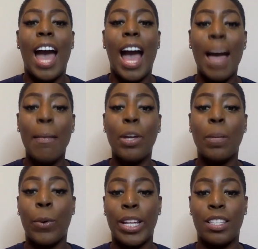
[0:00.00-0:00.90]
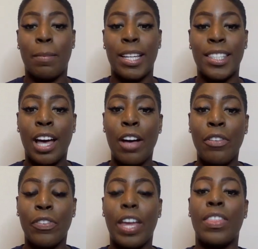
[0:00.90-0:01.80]
I'm going to point to myself
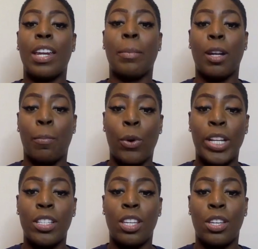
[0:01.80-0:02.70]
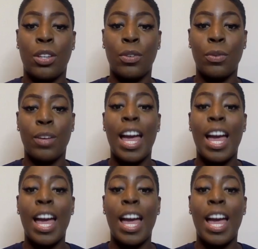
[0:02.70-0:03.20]
and then I'm going to point to you.